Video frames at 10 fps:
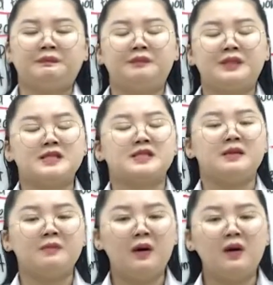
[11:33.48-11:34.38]
present
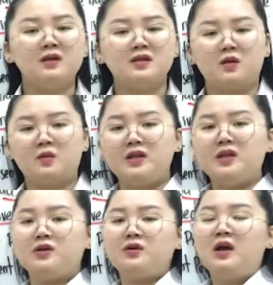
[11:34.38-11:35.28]
simple, so when
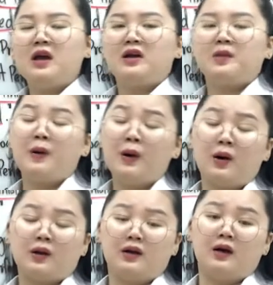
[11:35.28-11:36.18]
you
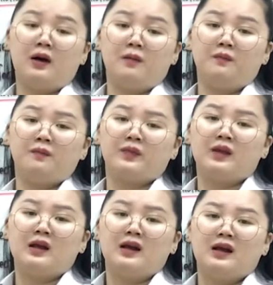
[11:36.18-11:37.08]
report
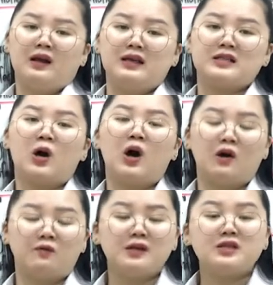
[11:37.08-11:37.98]
his or
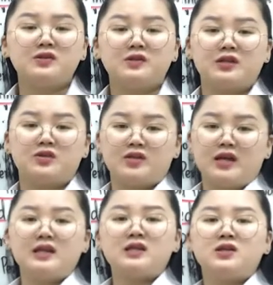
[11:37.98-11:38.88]
her word, you need to
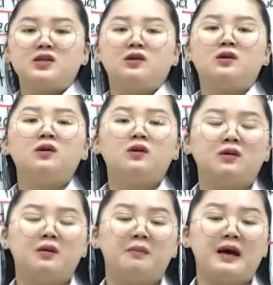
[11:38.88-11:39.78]
change it to
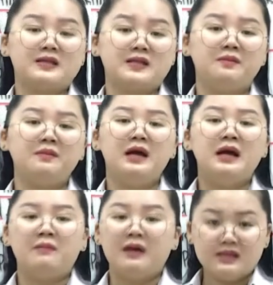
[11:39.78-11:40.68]
past
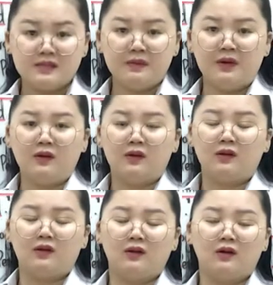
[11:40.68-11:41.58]

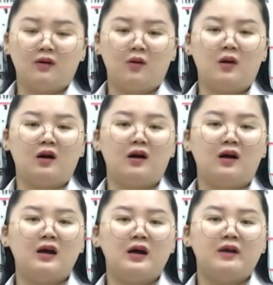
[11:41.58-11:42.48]
simple.
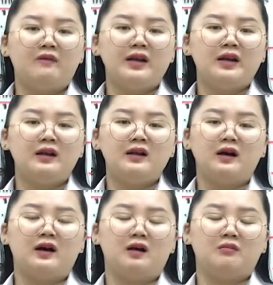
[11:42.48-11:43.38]
Or
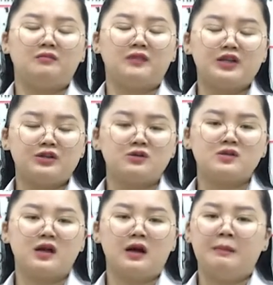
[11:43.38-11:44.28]
when they
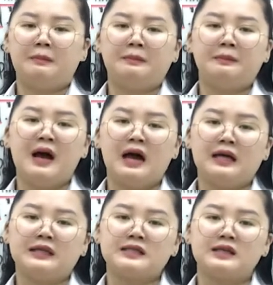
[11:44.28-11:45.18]
use
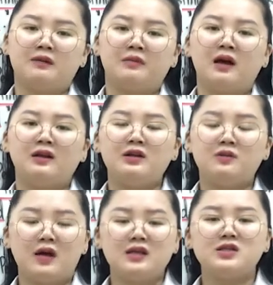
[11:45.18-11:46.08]
past
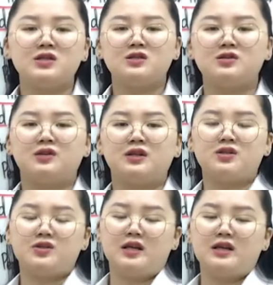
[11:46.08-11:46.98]
continuous, you need
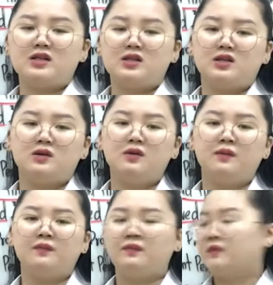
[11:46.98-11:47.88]
to change it to
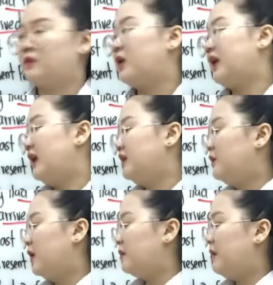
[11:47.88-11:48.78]
what
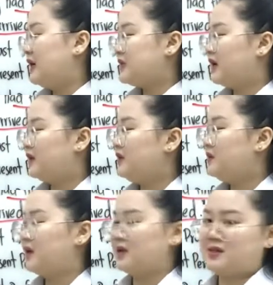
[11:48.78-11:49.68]
everyone, past
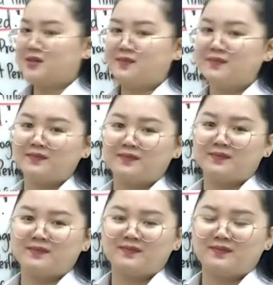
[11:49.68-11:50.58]
continuous.
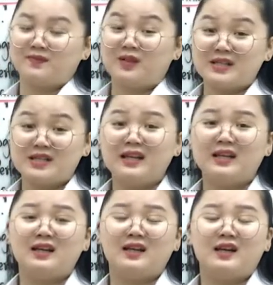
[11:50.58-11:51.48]
What is
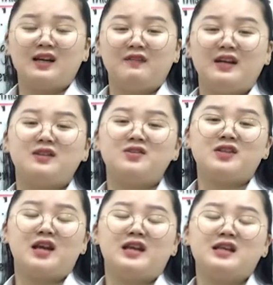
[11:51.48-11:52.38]
it? We need to
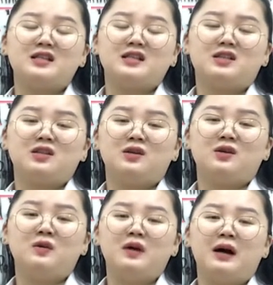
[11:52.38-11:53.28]
change it
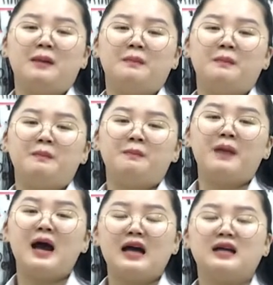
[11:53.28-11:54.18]
to
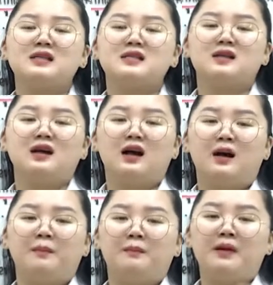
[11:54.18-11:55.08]
past
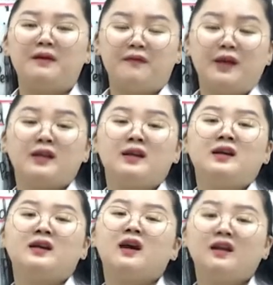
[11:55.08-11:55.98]
perfect
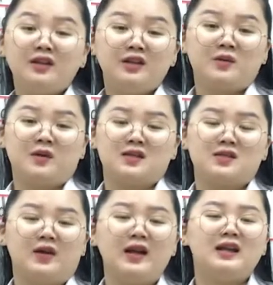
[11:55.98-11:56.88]
continuous,
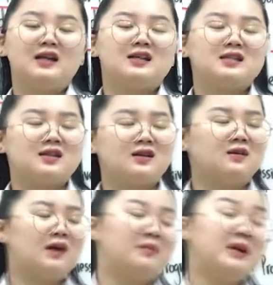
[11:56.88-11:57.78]
right?
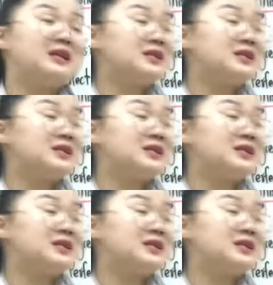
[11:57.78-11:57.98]
So it is